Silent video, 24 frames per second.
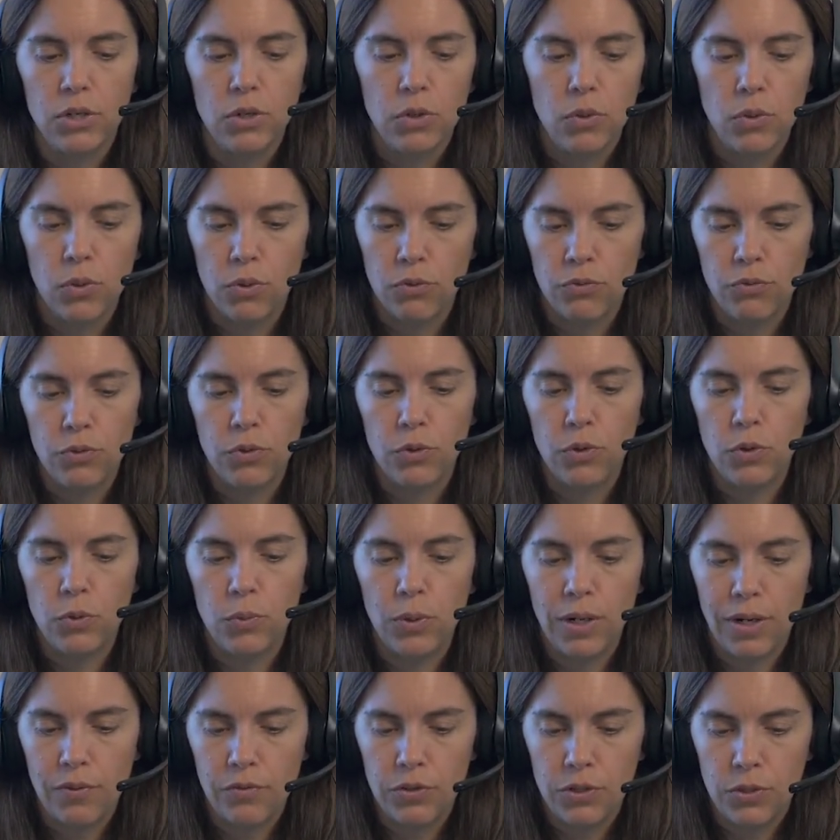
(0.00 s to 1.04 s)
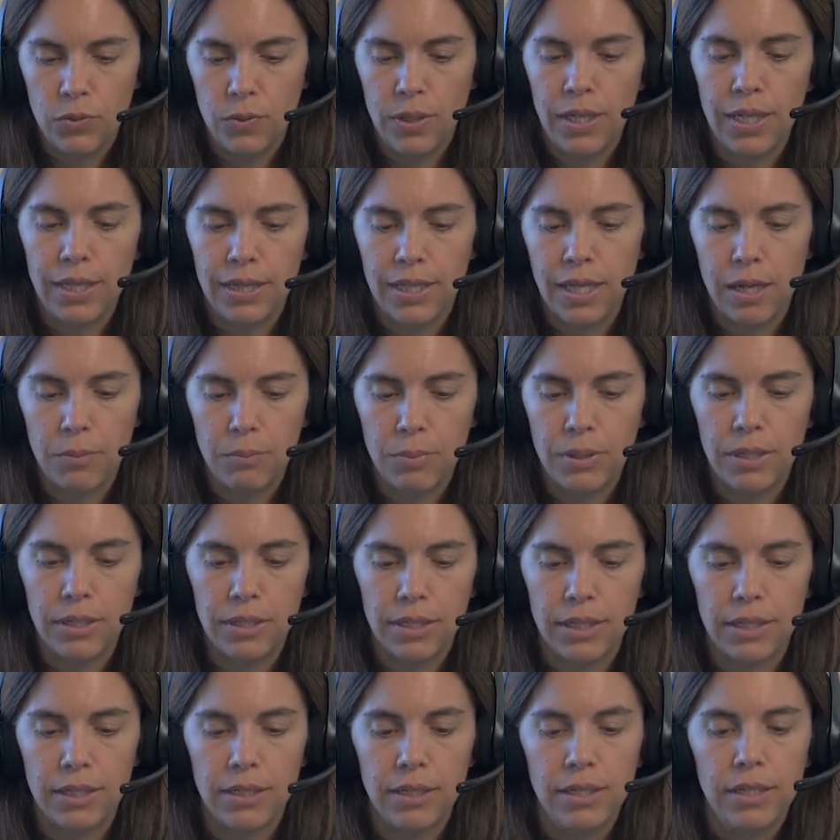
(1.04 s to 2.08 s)
or food, whatever you hid that pill
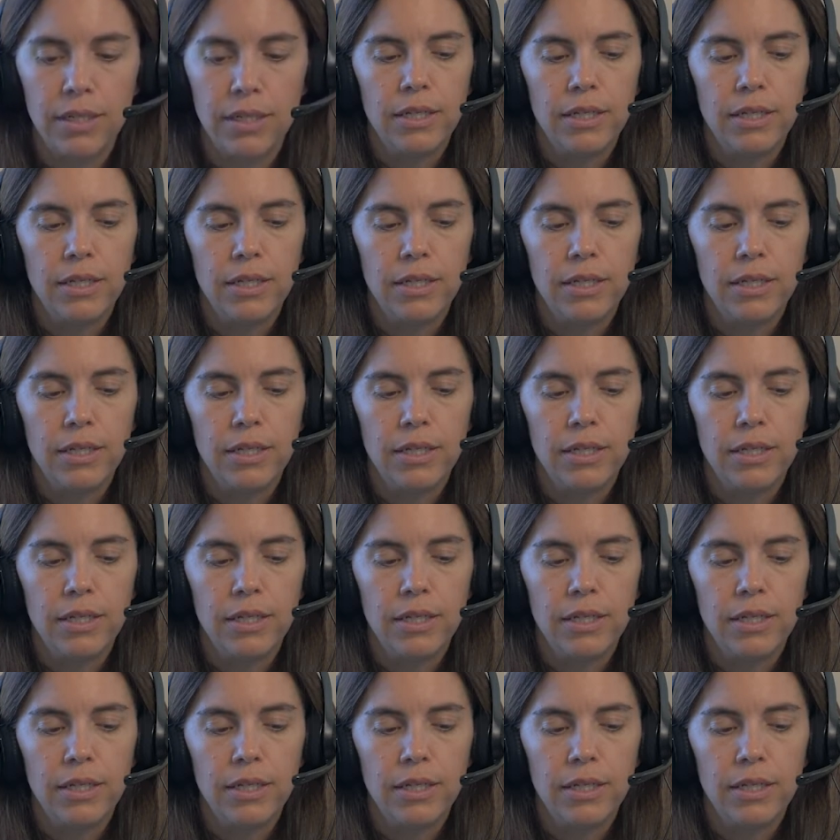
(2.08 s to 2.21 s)
in.